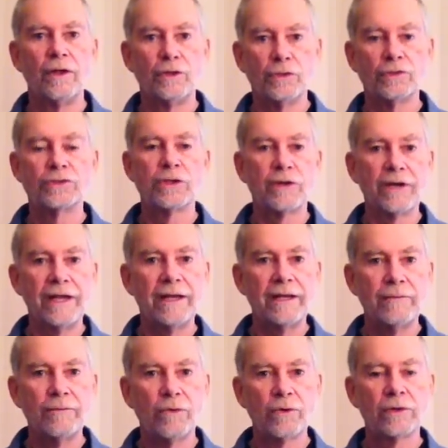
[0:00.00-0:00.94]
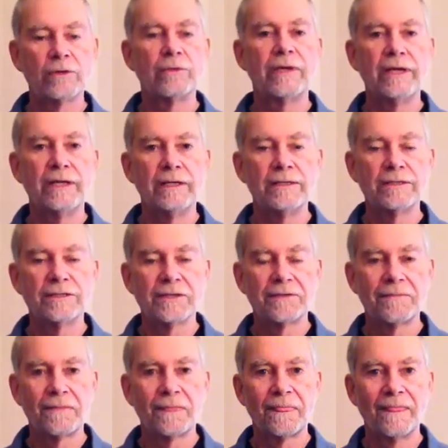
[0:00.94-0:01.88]
you'll start hitting more greens
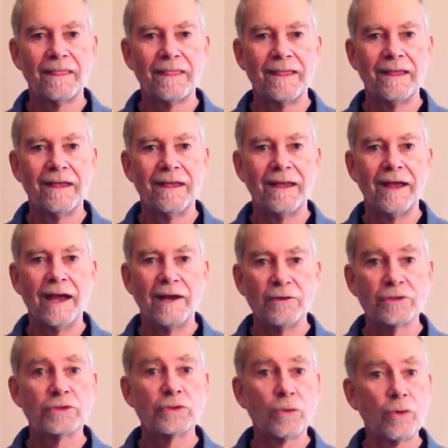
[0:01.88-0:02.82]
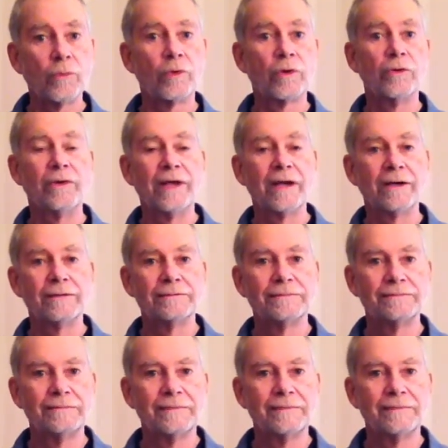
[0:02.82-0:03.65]
and your score will go down.